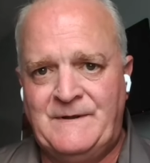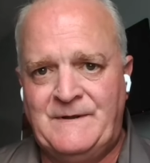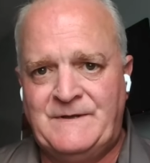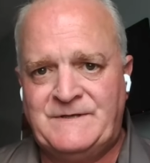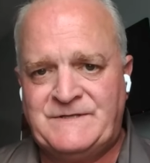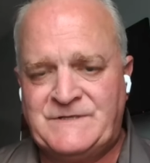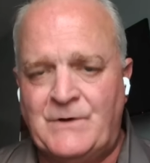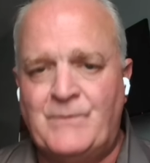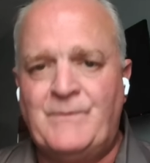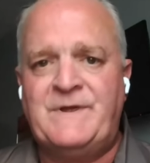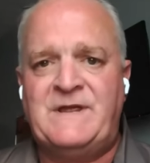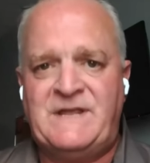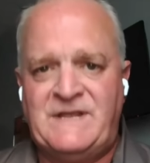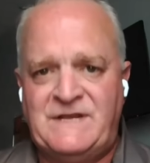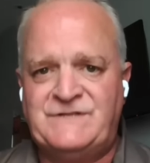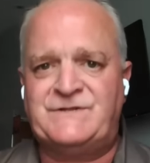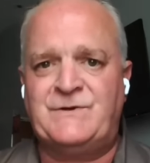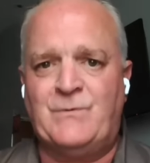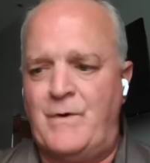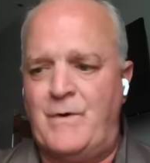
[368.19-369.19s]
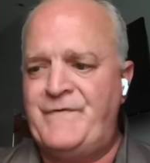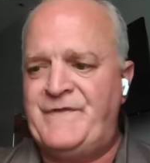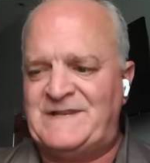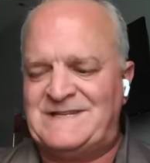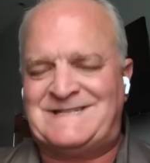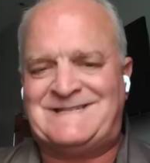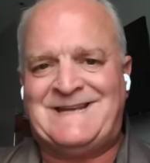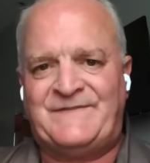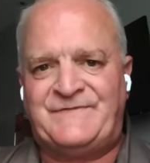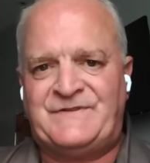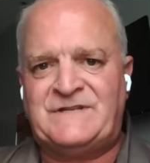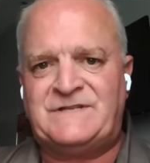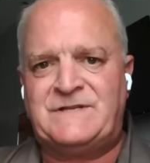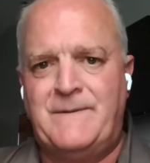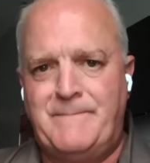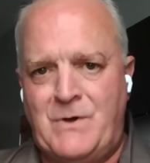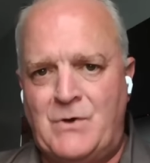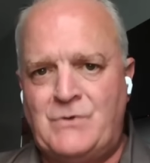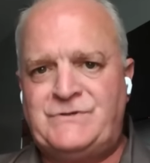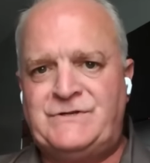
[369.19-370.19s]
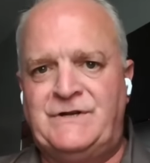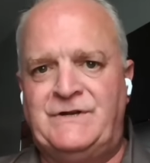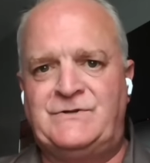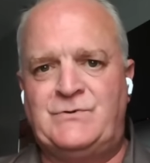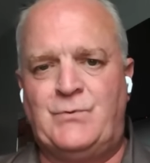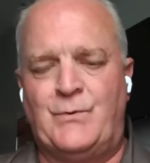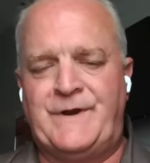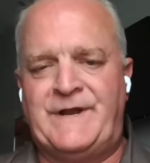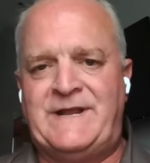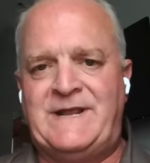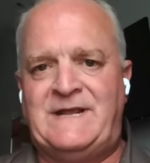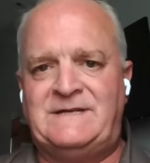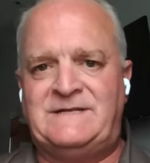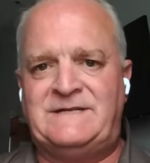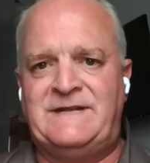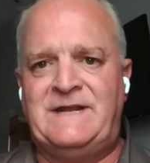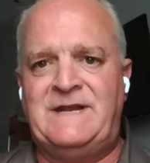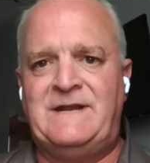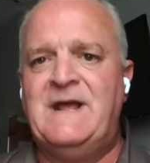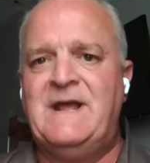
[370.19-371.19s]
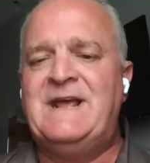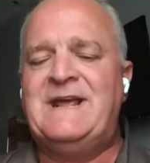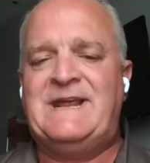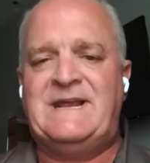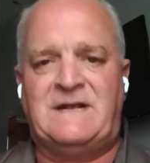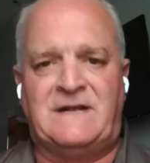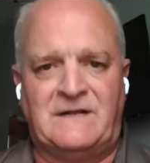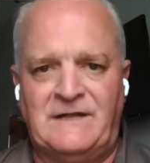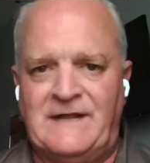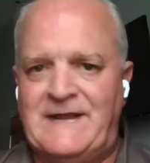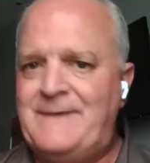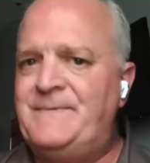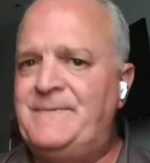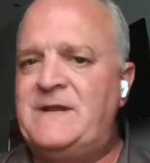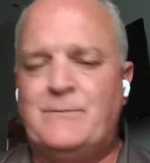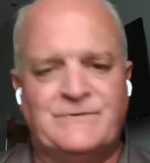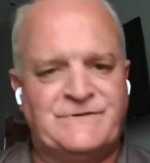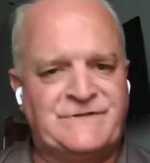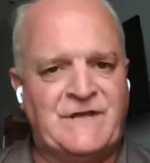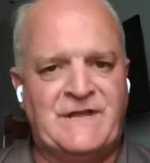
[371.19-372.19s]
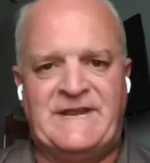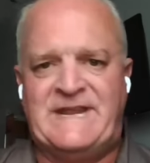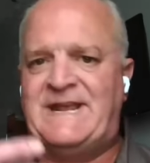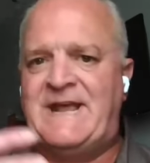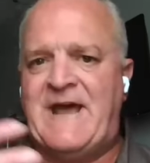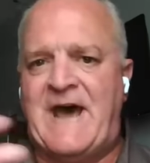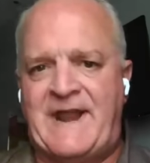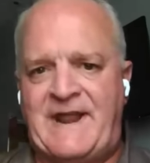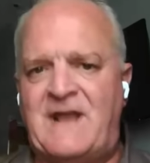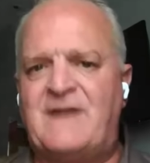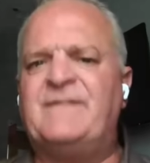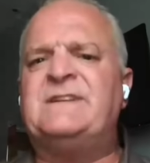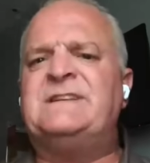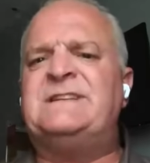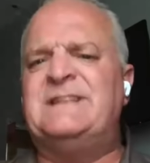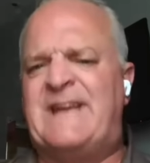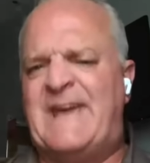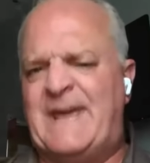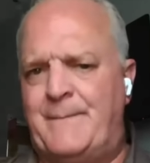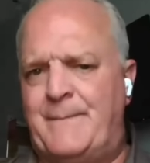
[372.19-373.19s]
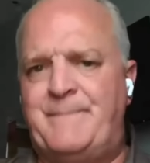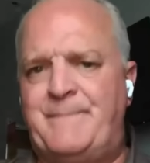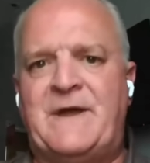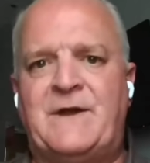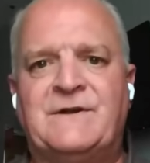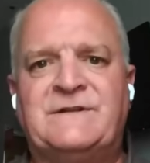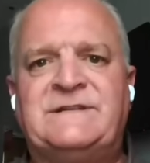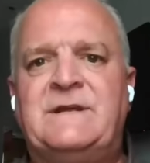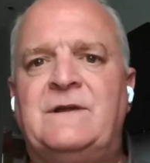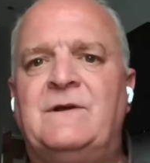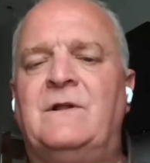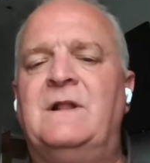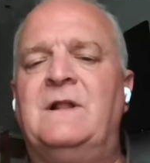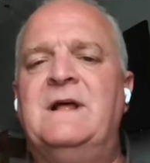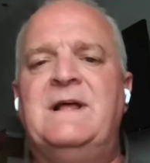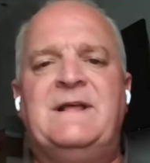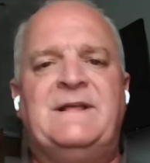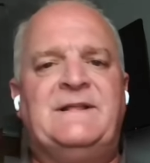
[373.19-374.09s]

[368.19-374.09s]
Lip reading: So he's the one that set this in motion in 2018. He claimed he got out of it to get a better deal.